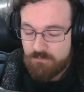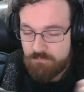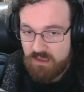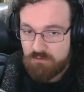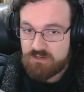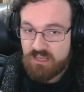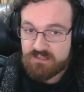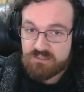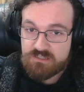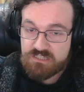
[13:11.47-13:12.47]
I would
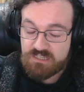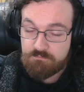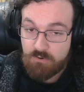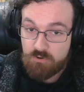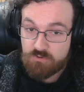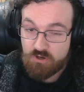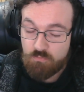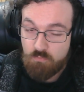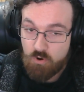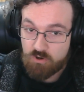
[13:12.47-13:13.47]
like to see both,
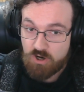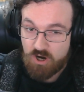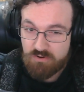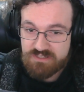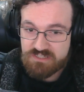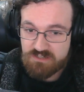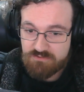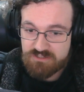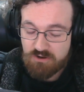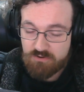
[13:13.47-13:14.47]
more current
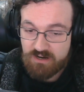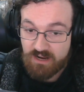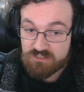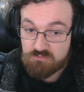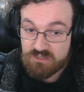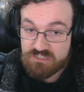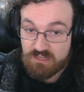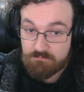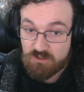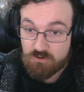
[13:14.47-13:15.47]
series going on, as well as
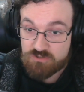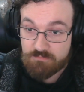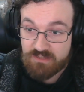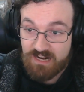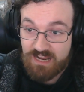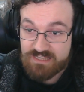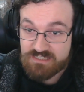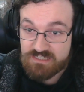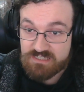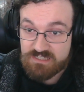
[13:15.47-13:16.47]
some, some of the
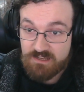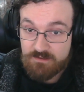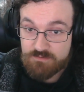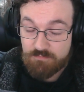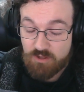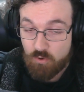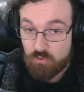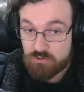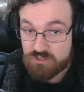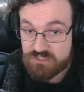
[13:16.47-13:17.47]
classics, some of the
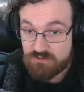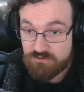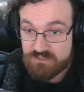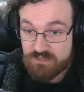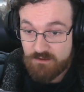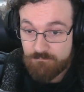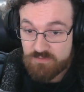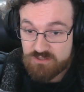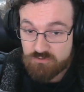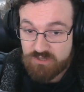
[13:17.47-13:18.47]
older series.
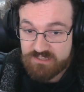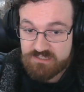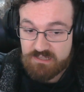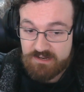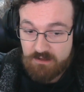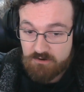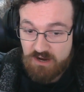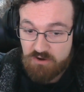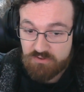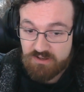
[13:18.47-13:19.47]
So that's another
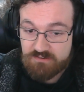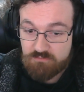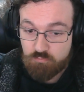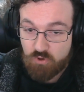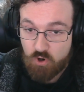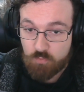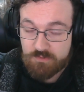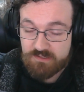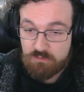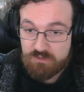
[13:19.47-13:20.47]
area that I would hope
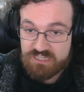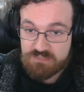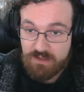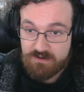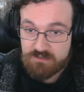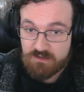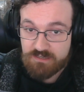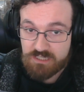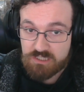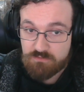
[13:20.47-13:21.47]
that they would expand on
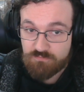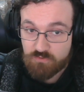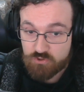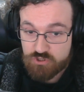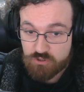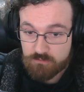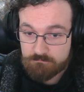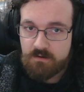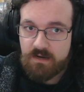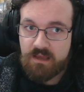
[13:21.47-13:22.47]
in the future.
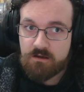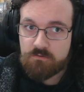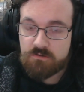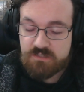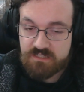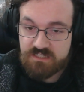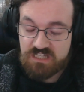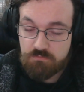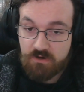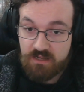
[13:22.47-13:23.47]
Now, just
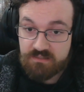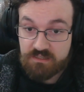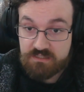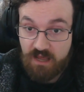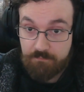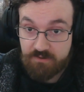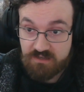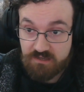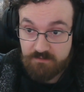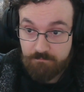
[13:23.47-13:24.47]
since we're on the
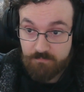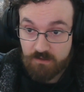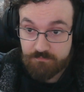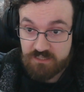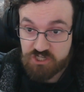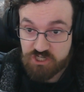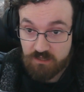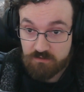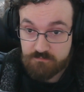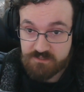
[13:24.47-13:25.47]
topic of these
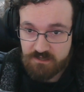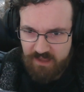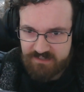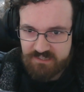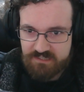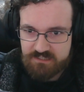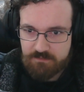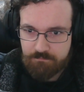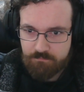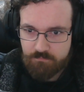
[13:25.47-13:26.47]
shelves, I think it's
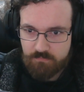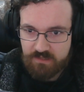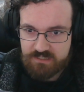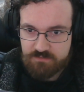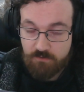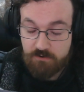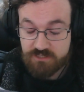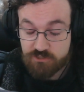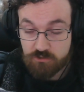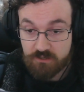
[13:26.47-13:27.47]
something that is very
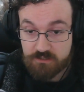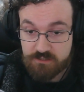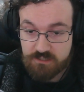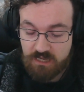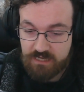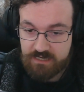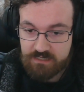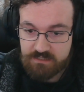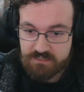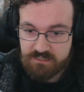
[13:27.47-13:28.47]
strange
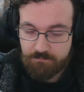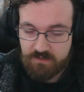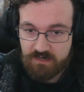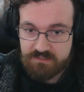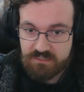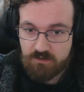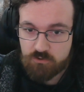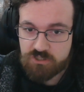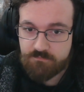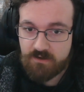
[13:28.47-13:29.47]
and is something that I think
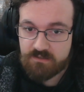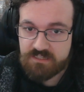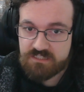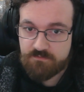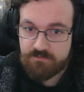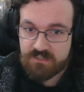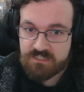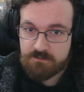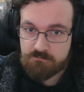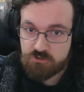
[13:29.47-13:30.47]
OceanVeil needs to
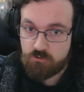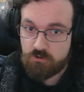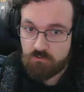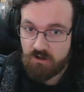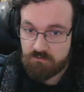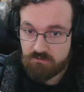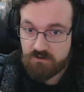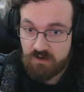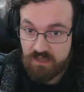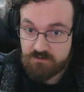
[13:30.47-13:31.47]
fix sooner rather
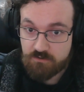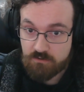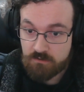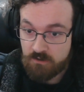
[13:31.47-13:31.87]
than later,